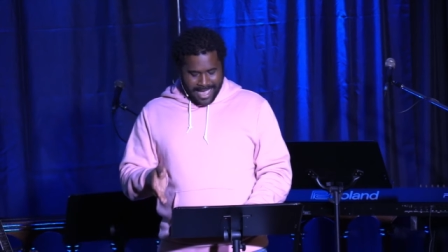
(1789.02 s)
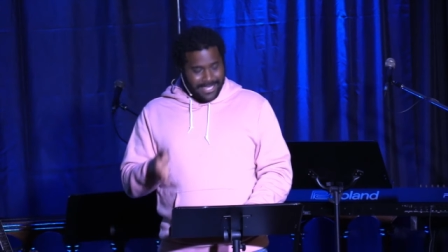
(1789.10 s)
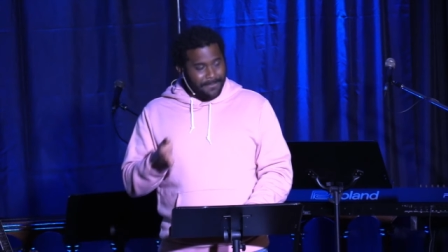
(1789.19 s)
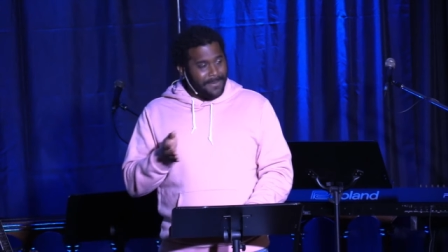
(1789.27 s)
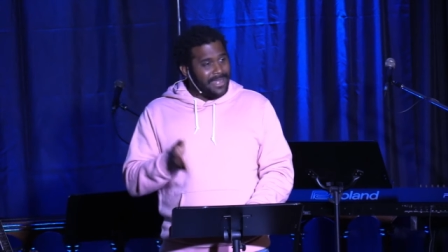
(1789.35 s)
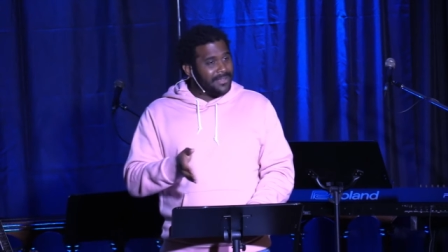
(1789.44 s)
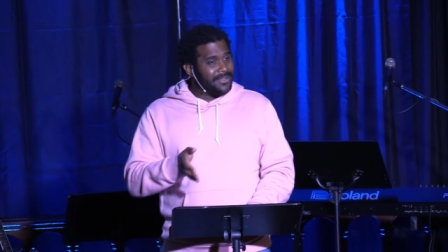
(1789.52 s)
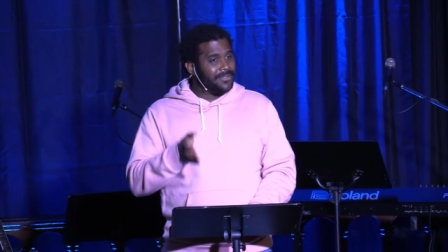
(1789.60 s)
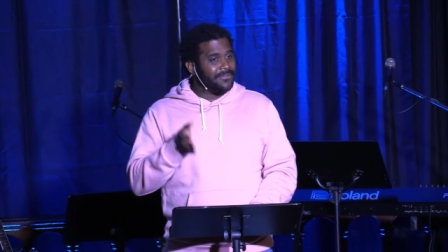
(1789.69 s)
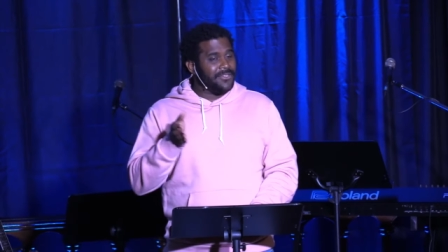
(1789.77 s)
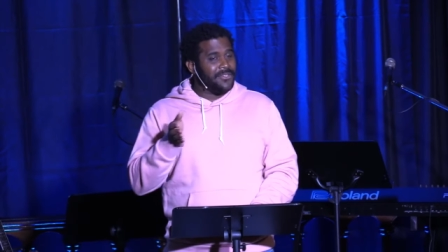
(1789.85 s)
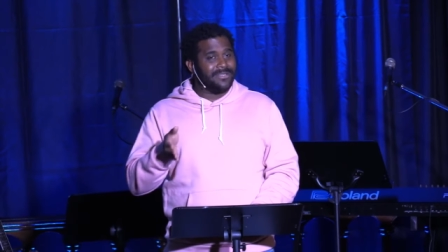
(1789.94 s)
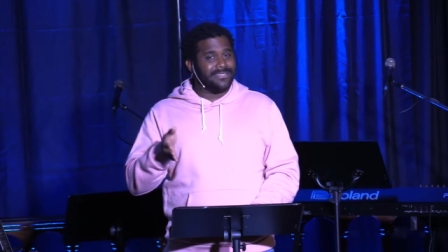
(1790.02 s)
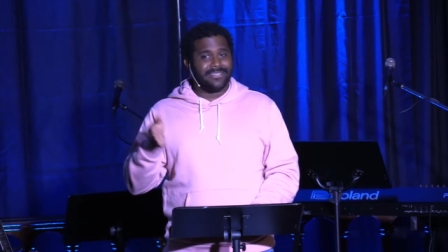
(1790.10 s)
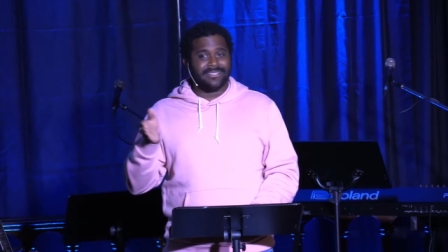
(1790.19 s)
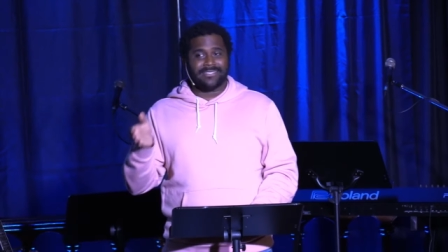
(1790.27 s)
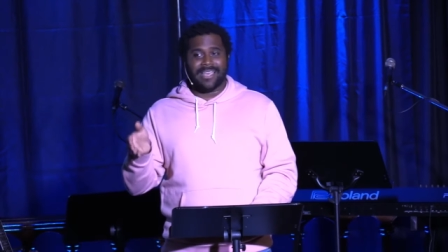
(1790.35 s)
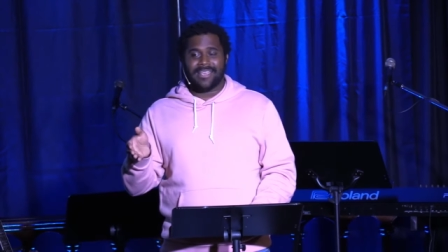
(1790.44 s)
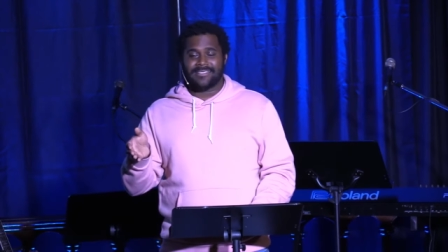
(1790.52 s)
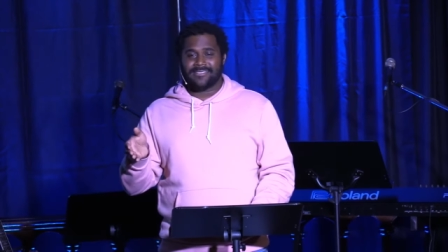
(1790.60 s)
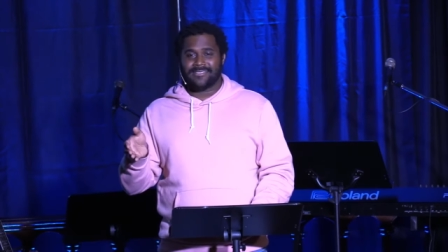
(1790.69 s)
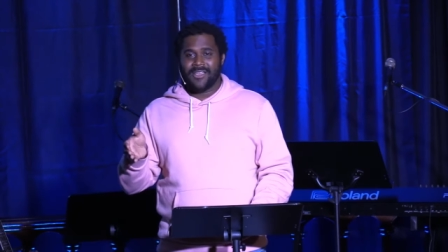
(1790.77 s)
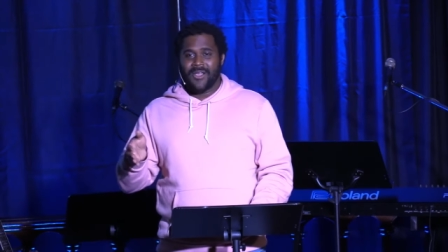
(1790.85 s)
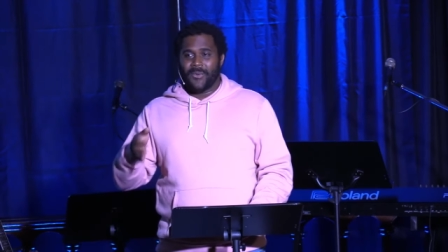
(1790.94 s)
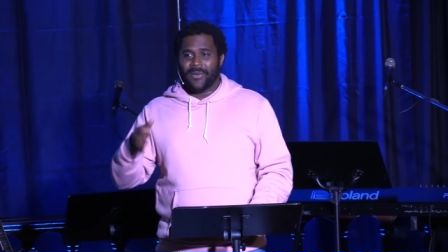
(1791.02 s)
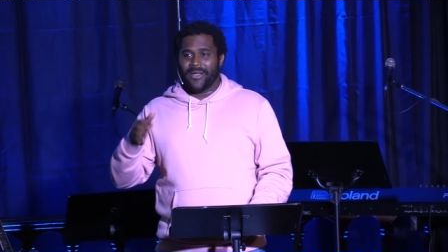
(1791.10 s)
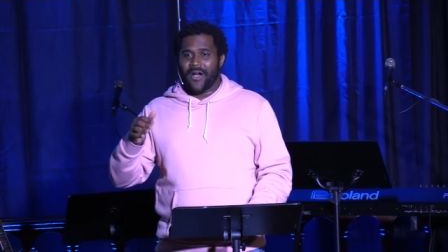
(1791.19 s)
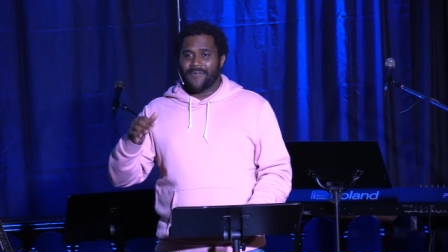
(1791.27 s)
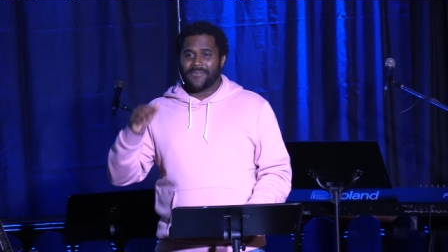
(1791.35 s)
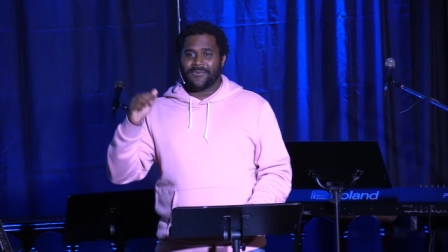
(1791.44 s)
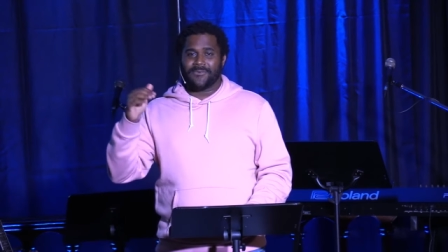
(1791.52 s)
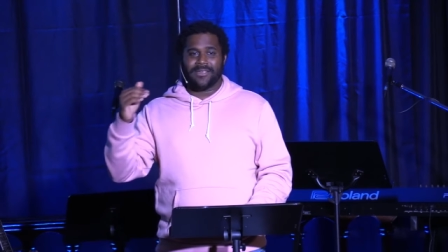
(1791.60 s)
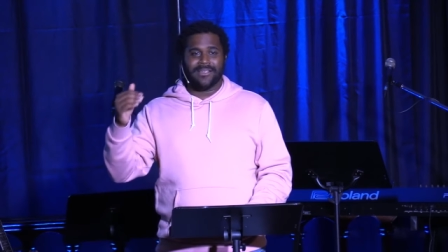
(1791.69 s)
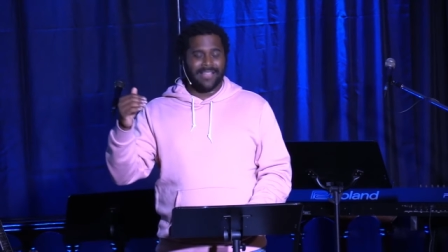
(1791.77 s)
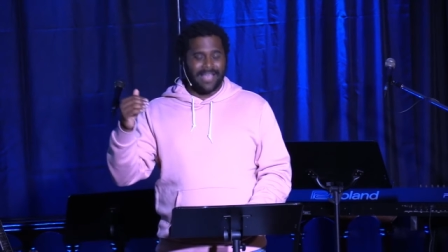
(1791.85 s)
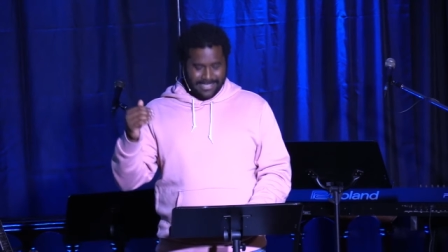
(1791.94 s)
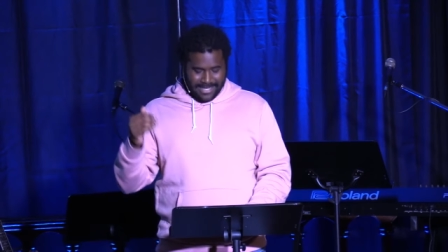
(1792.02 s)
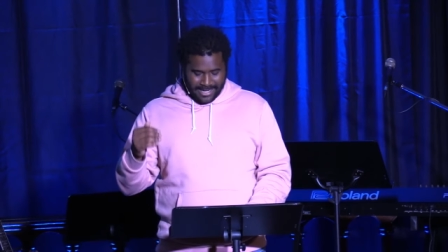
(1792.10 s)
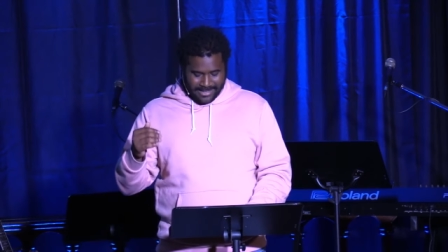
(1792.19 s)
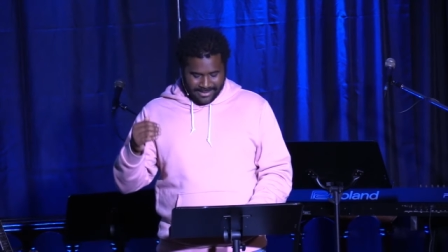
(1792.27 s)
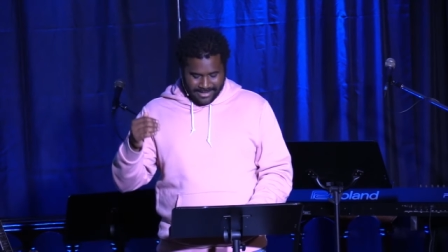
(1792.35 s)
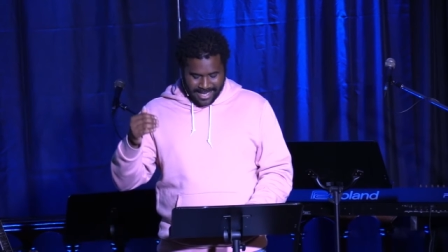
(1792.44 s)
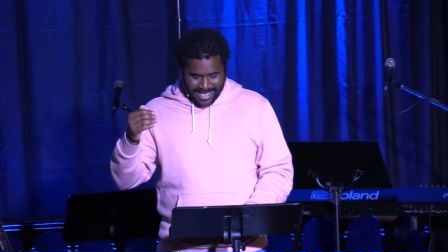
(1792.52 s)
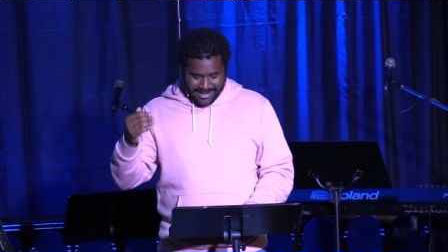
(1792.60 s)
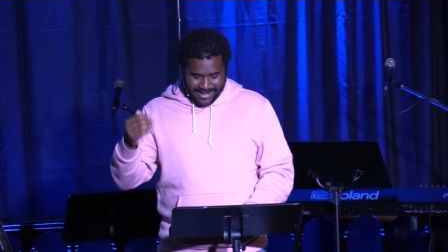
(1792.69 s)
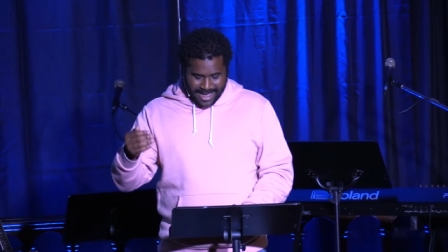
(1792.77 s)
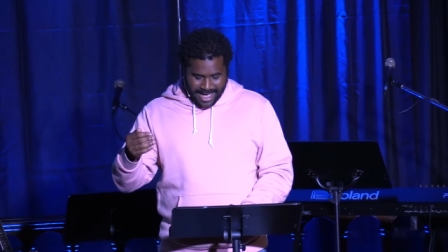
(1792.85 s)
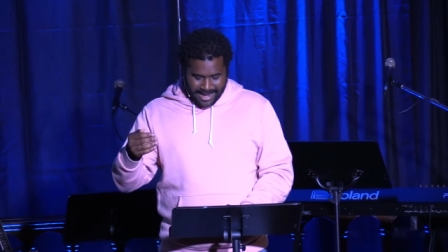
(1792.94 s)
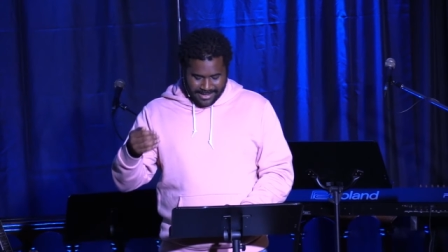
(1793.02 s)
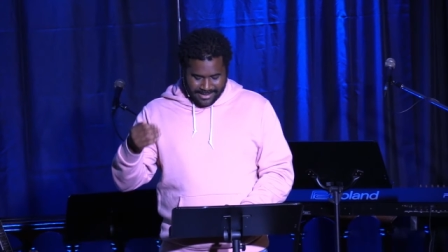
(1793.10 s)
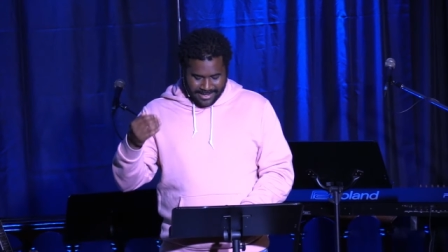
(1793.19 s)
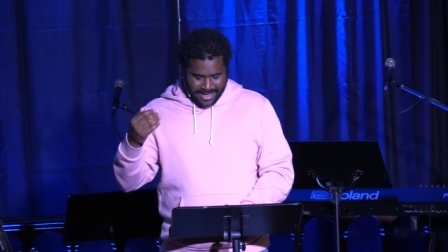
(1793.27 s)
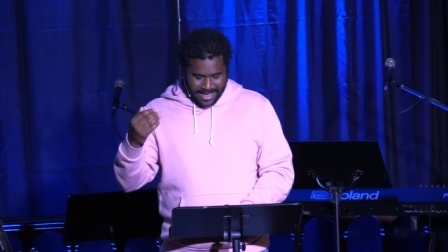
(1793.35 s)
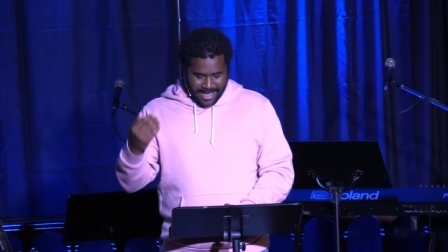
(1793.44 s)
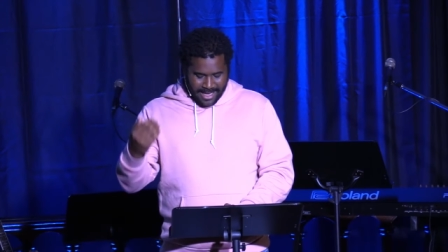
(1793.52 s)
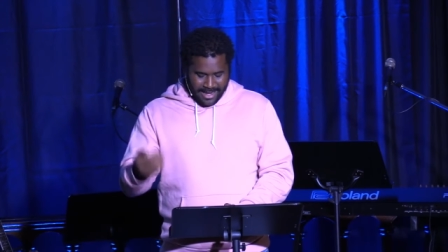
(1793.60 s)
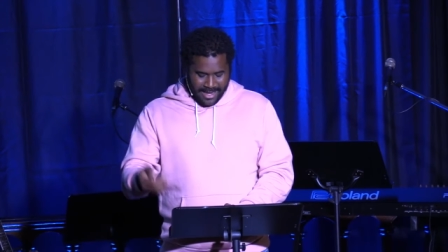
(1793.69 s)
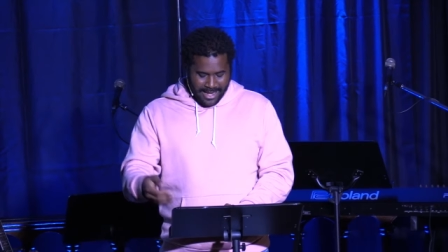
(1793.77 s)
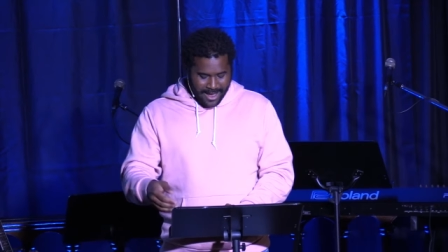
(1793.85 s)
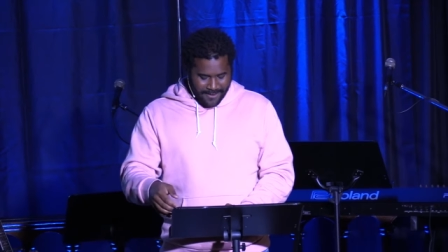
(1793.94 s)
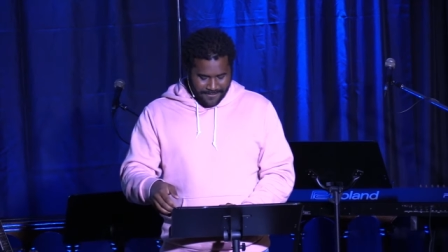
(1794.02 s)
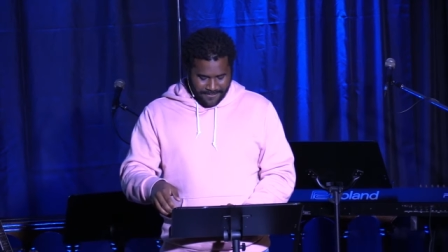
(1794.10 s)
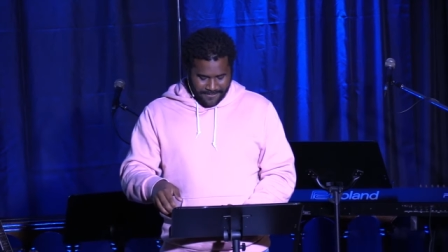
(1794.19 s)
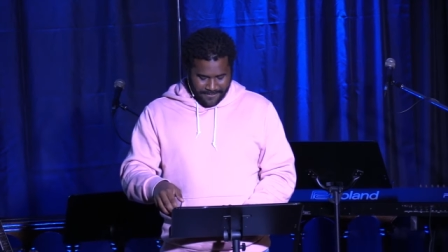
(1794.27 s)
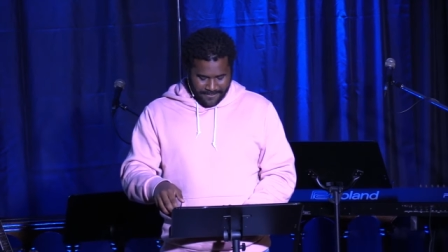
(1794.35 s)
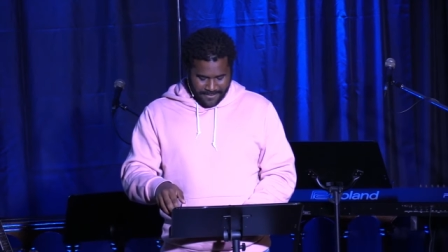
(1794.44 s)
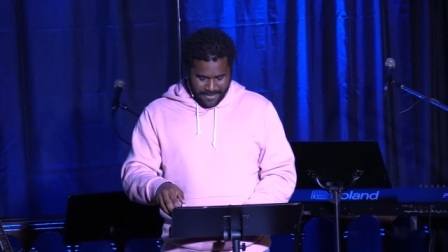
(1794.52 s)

At the pinnacle of human success, we often realize that it's not enough.